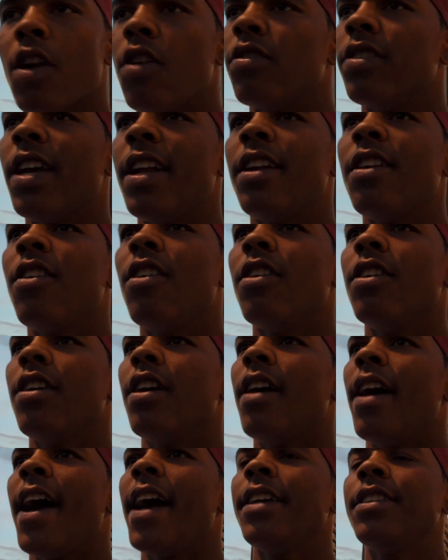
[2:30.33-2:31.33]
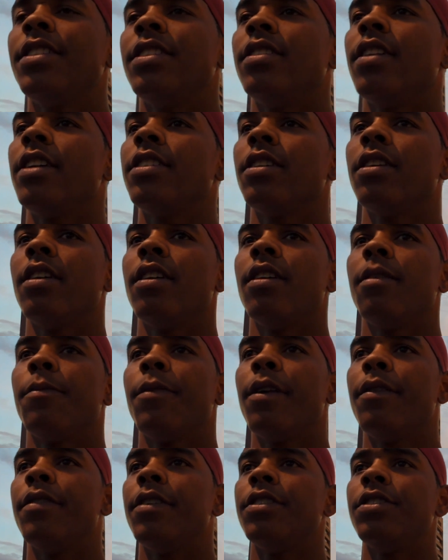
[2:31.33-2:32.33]
Oh, not at all. Actually, that's a
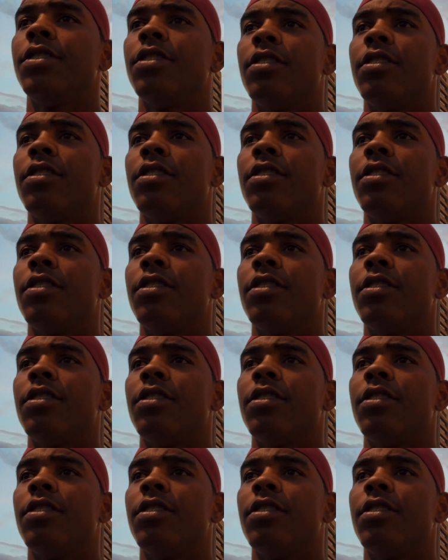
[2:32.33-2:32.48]
privilege.